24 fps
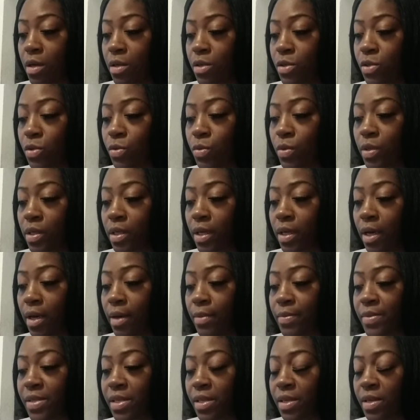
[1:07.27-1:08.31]
Two of
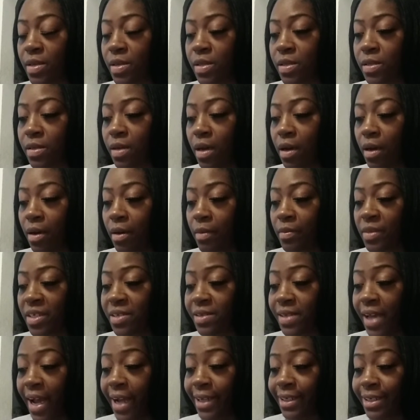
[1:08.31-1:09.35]
Cups is
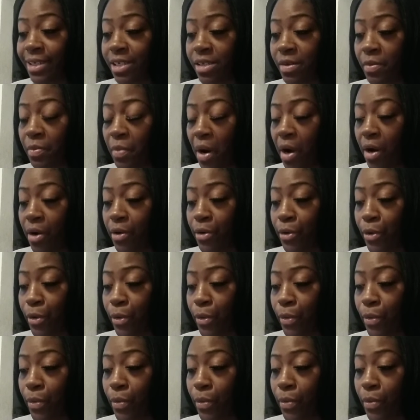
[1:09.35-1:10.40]
deciding to
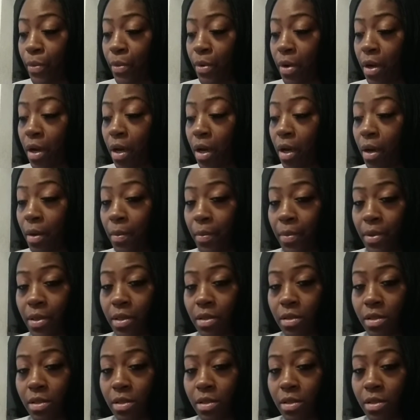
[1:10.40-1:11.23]
partner up,